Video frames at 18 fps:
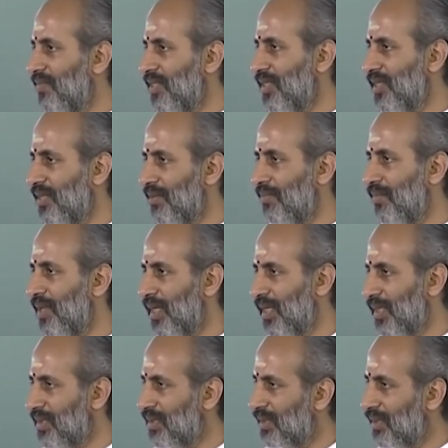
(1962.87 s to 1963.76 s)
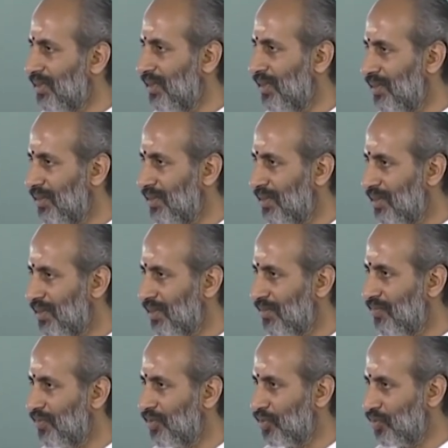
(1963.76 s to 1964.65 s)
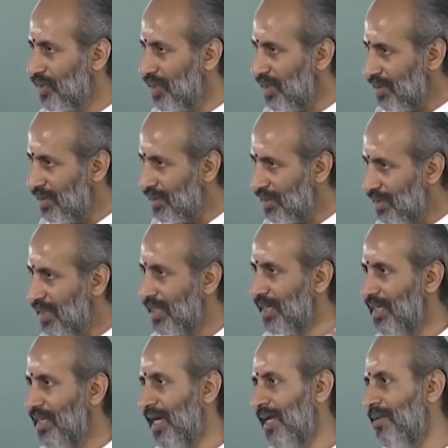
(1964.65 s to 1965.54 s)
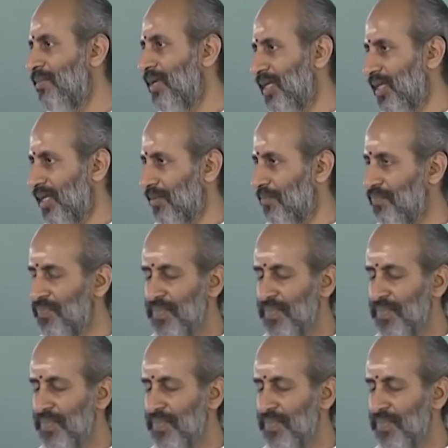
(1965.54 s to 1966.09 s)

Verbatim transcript: Vishkambha, etc. refer to the diameter.